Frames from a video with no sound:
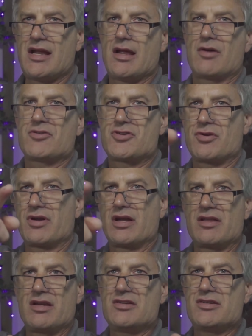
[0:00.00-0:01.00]
I'll show
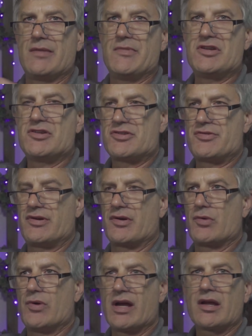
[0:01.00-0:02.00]
you these images real
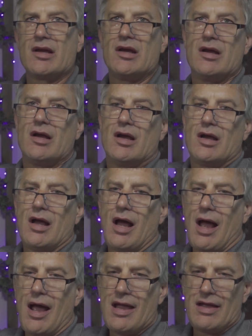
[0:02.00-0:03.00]
quick.
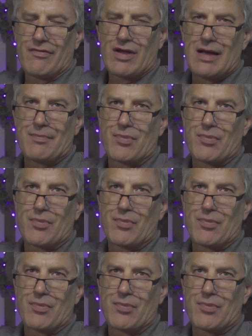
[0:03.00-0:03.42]
I have got